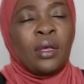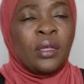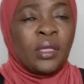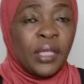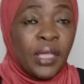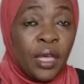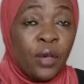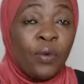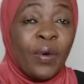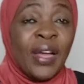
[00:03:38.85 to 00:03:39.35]

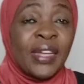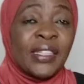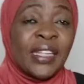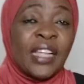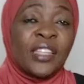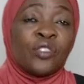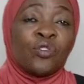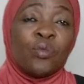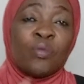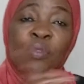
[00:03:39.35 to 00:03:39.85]
He wants
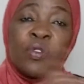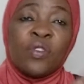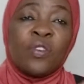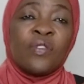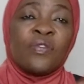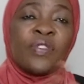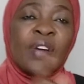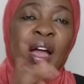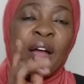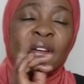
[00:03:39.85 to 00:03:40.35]
us to
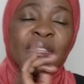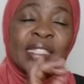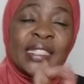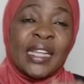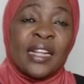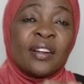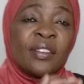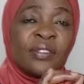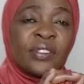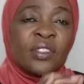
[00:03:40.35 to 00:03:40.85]
move
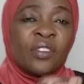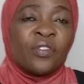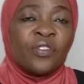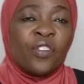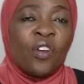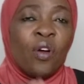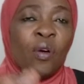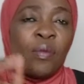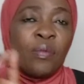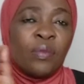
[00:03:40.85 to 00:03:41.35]
ourselves
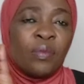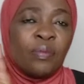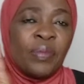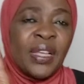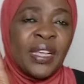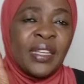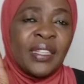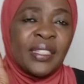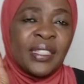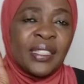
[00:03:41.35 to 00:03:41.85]
from
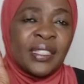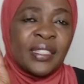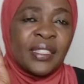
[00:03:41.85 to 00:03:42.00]
being